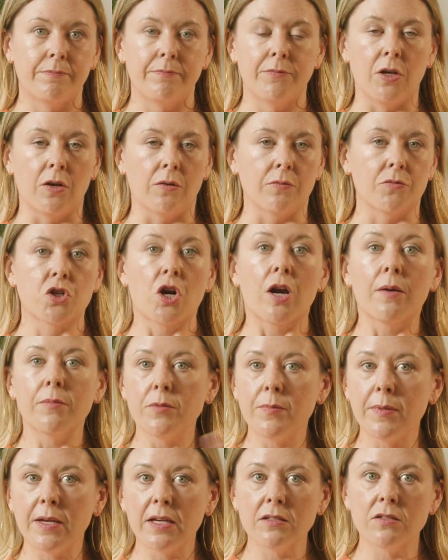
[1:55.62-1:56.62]
you know, charmed
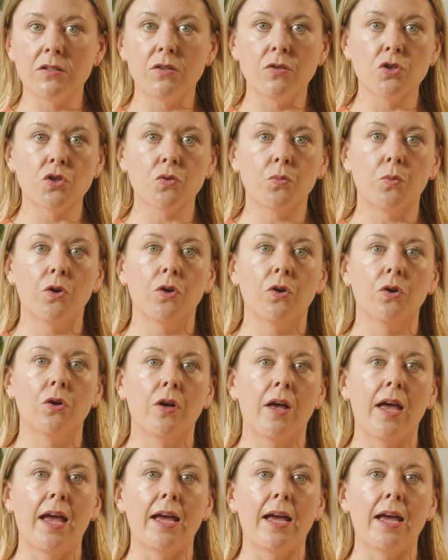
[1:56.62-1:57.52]
me as usual,